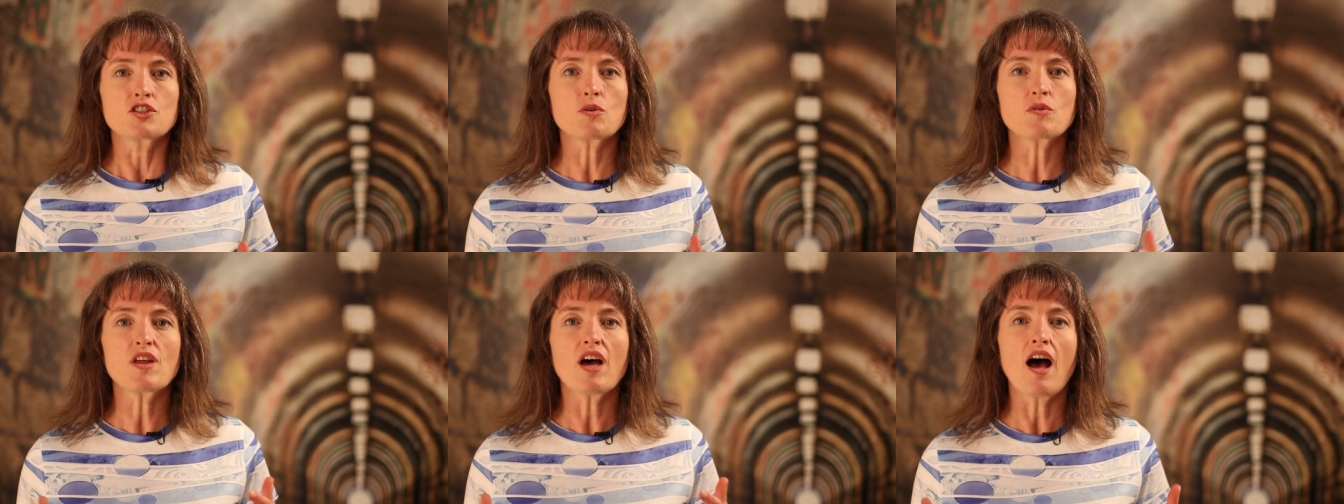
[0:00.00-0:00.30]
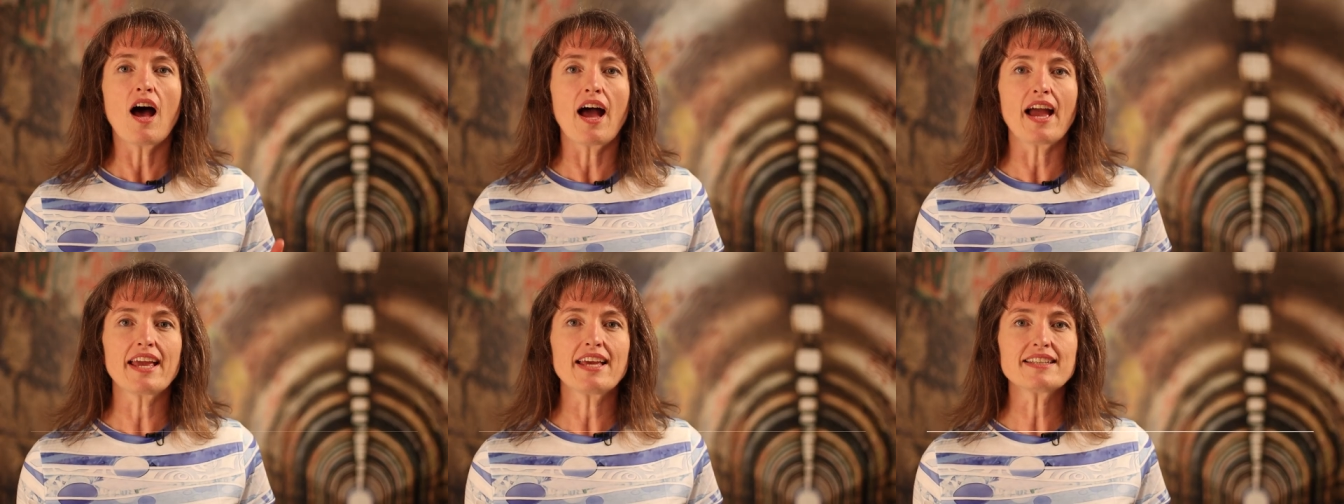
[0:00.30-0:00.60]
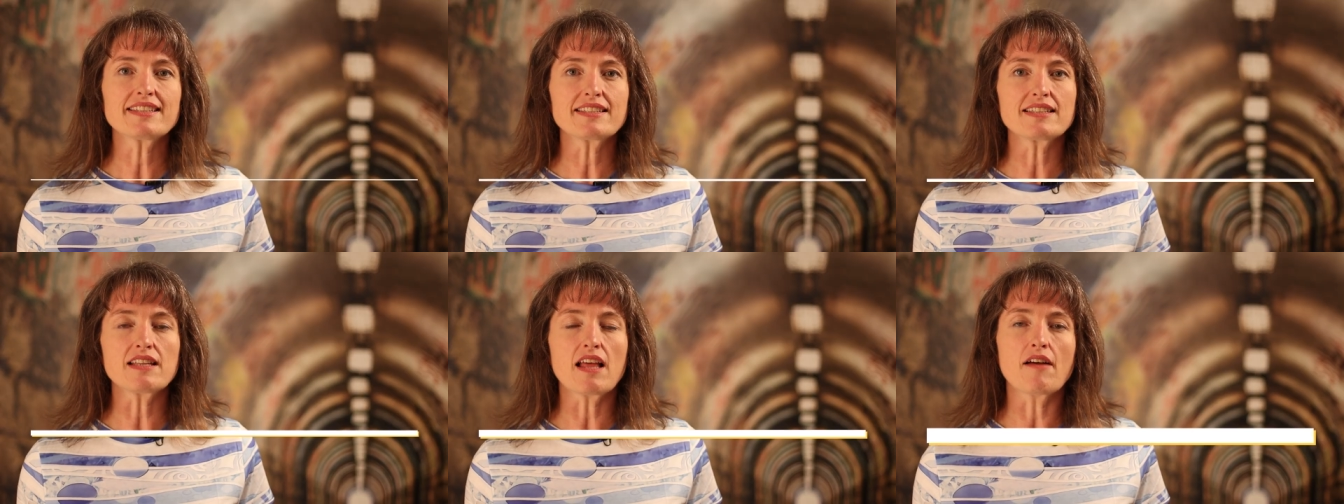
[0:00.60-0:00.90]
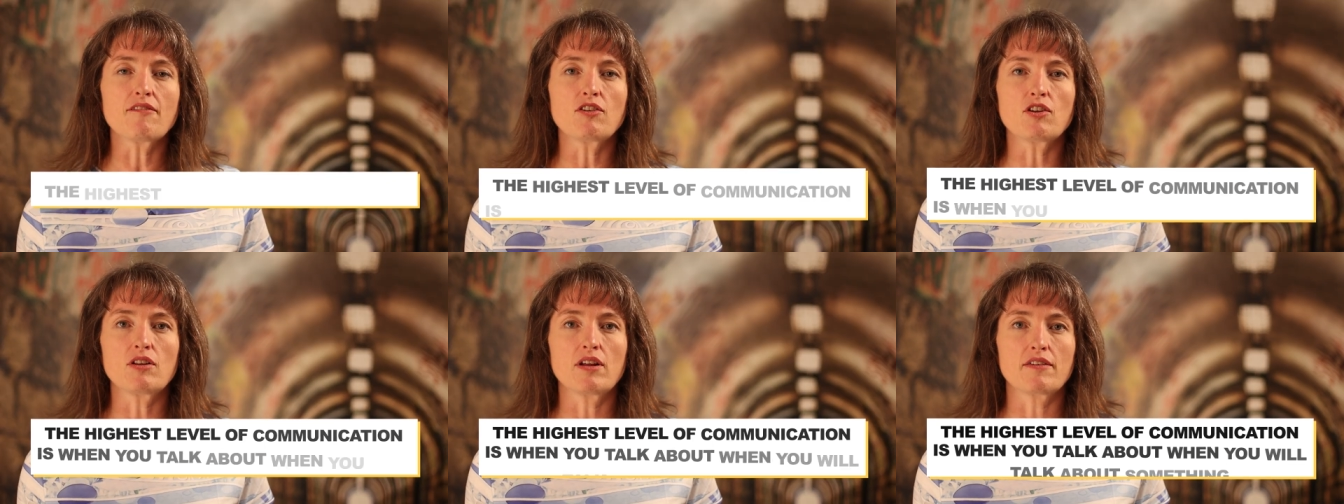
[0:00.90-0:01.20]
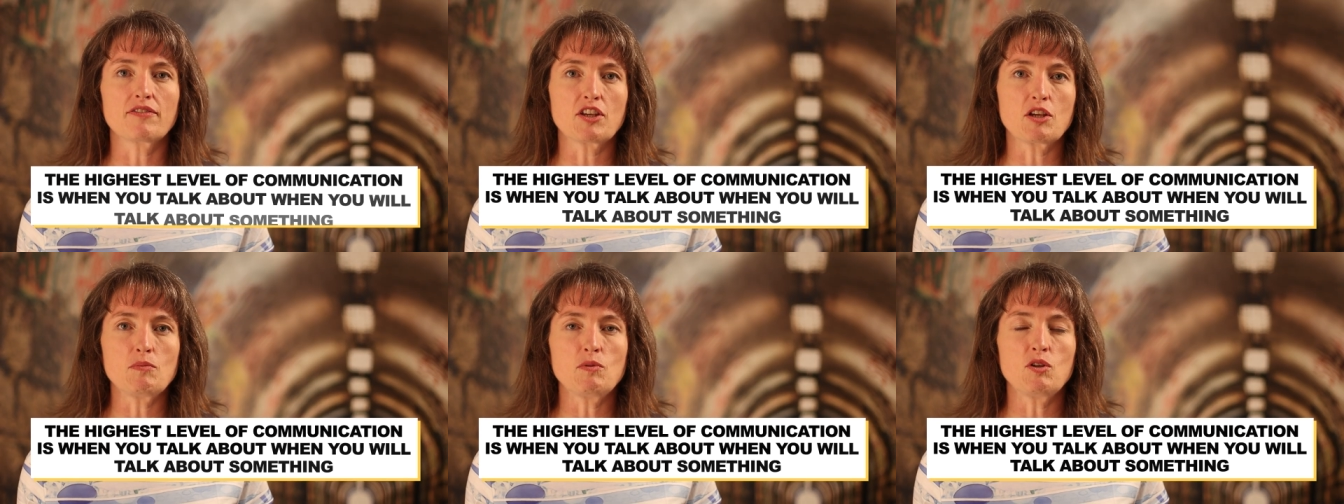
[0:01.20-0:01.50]
So the highest level
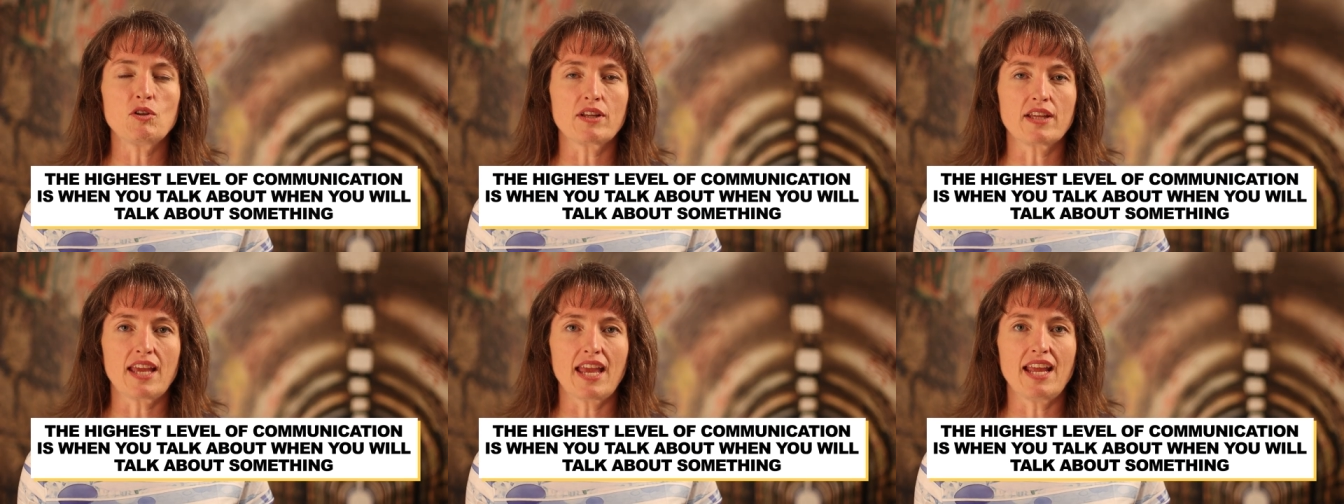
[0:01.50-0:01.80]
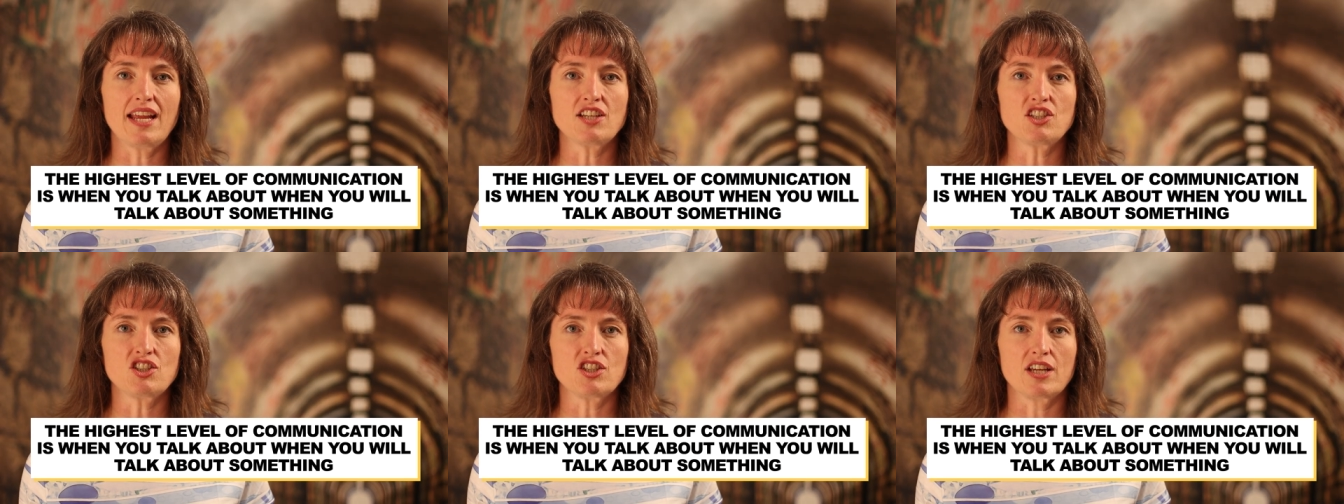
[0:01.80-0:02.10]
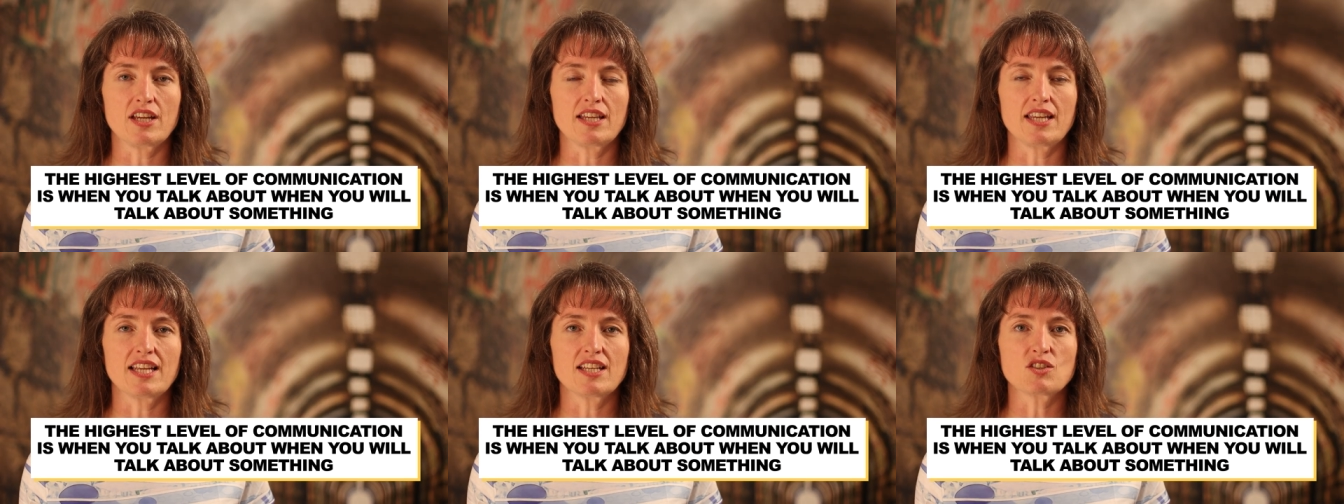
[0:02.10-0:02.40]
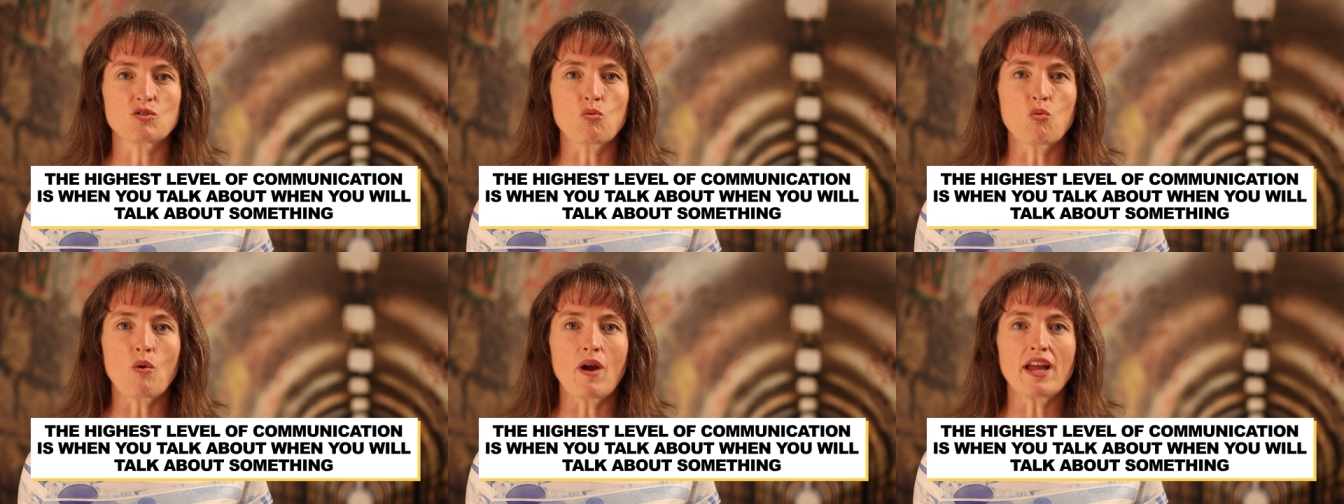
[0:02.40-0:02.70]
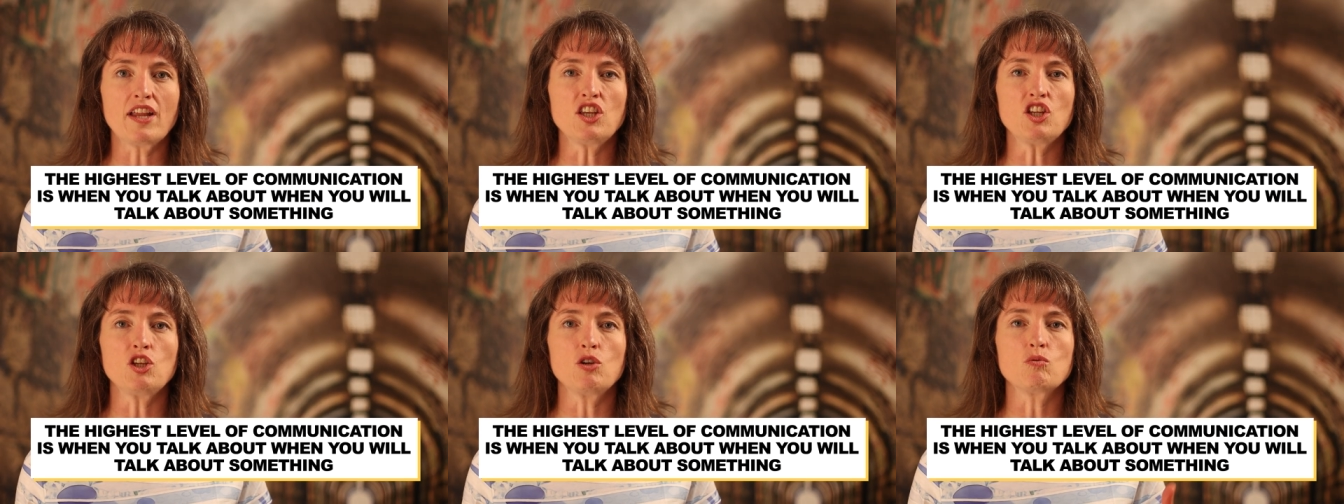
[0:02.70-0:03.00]
of communication is
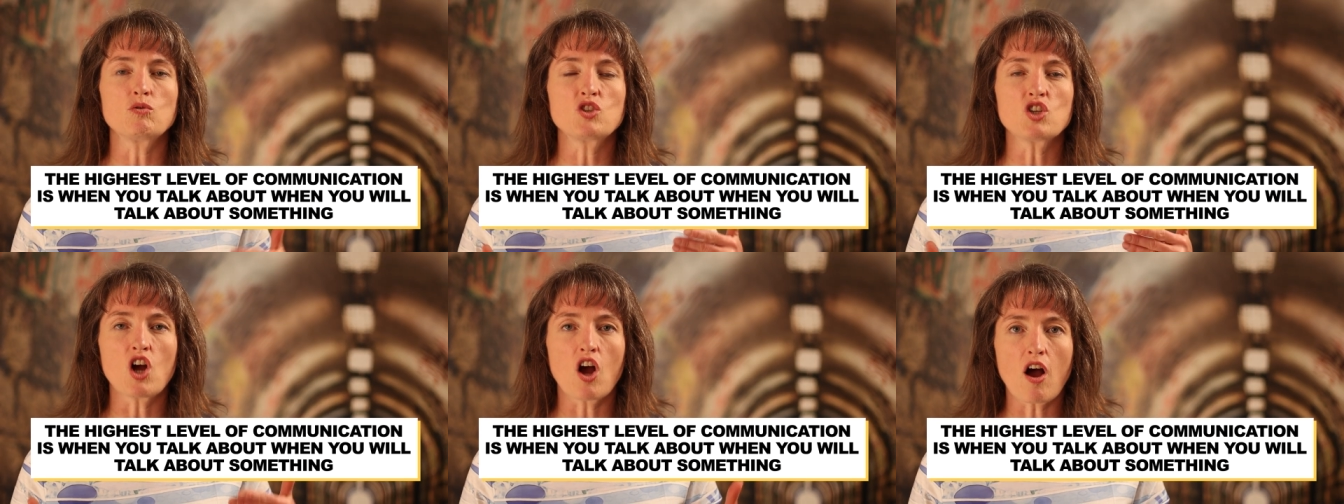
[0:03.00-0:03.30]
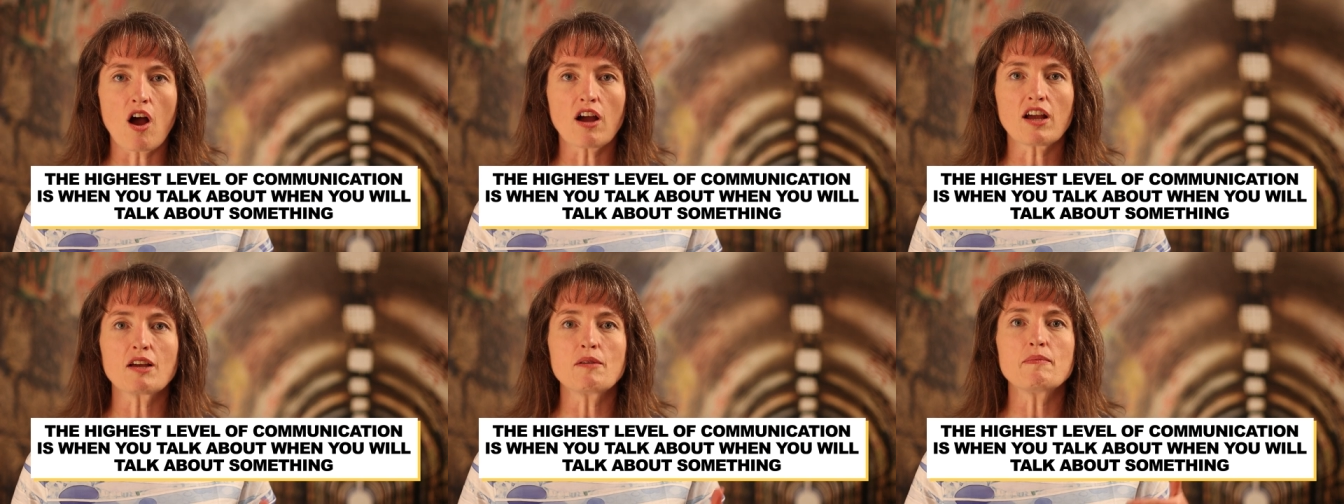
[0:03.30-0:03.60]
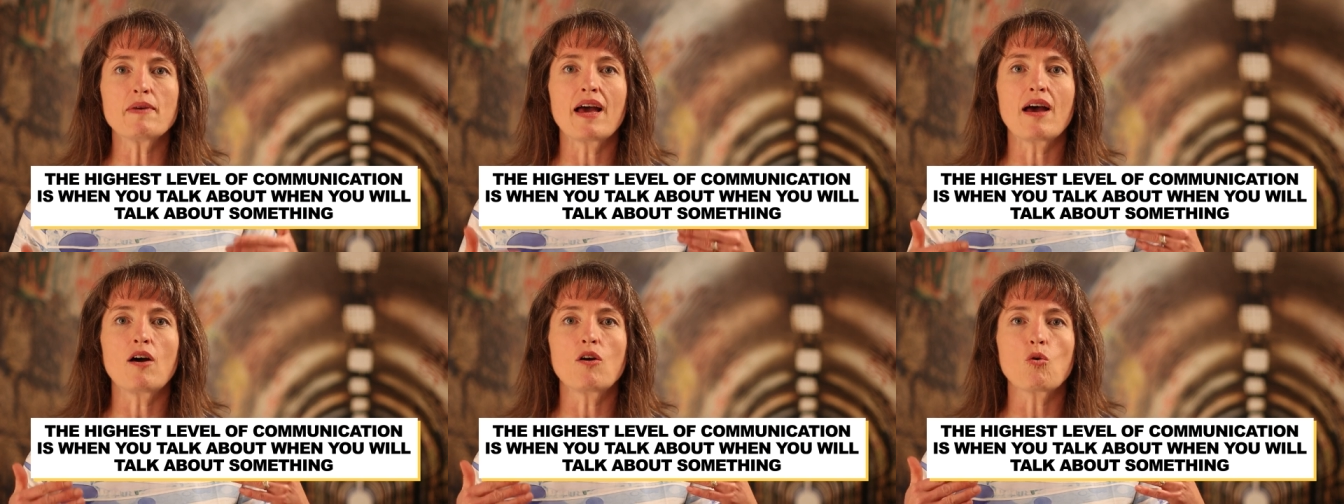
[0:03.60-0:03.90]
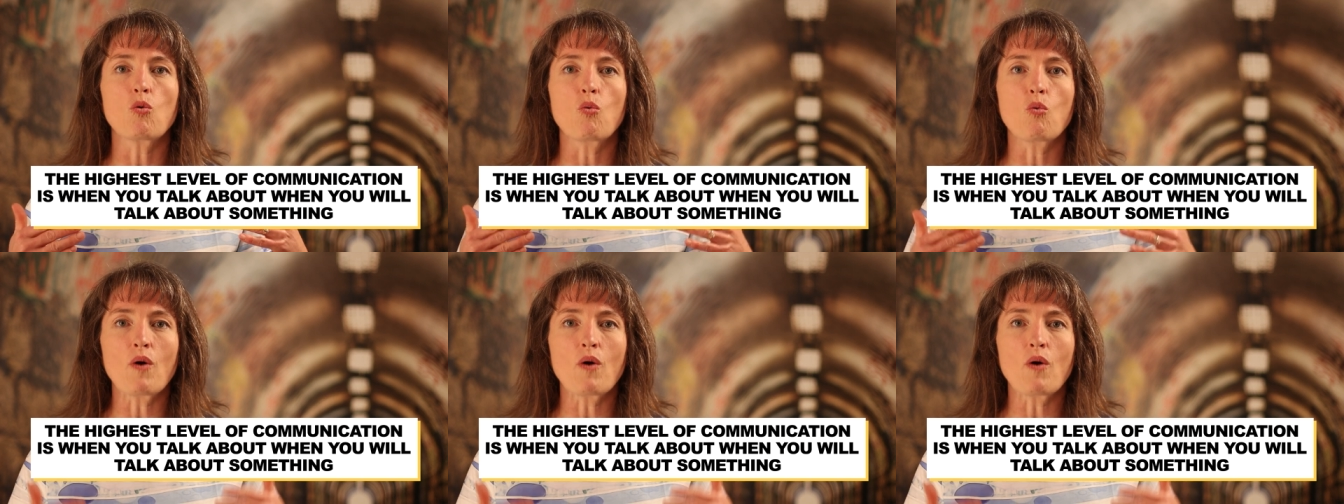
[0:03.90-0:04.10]
when you talk about